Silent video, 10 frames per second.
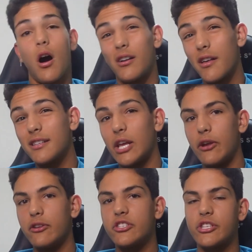I know there's a
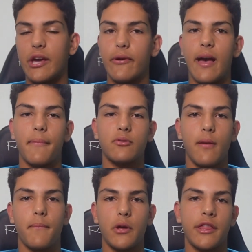huge skill gap
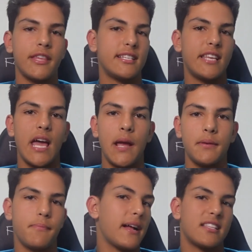between both of these
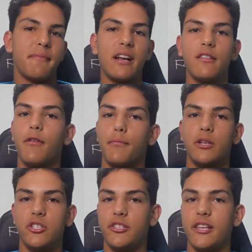teams, but it's the battle of the bridges.